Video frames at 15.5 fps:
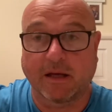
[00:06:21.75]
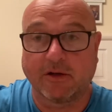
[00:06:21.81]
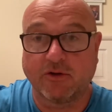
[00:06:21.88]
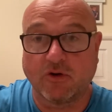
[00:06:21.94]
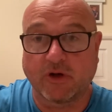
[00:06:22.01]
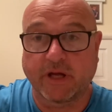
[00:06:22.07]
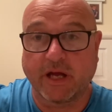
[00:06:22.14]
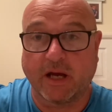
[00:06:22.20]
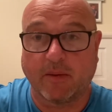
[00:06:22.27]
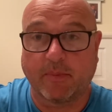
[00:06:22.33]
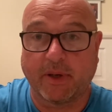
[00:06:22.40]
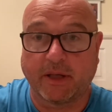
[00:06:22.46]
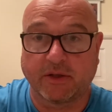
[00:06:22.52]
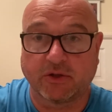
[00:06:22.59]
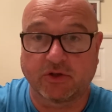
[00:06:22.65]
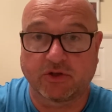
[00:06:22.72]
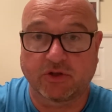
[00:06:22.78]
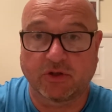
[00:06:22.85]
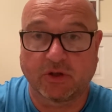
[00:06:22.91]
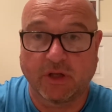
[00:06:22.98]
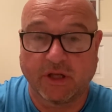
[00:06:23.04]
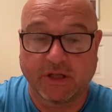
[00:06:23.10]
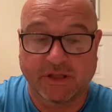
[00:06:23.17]
a knockout punch
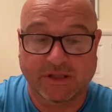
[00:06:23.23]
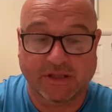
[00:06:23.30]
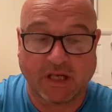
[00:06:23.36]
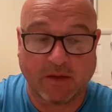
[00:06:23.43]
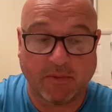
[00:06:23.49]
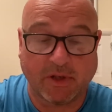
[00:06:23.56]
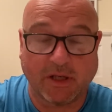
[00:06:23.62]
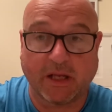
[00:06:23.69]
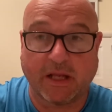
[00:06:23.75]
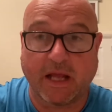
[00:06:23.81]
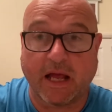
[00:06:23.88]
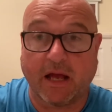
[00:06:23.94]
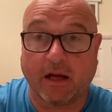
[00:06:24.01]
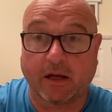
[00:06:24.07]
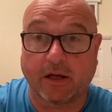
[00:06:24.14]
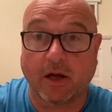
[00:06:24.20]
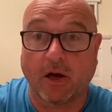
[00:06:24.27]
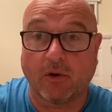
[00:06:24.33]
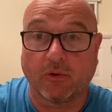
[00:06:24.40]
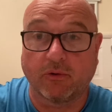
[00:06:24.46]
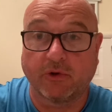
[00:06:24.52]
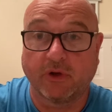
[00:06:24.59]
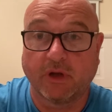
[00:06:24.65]
seemingly out
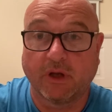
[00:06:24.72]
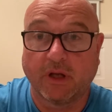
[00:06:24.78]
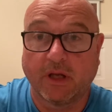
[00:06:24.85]
cold,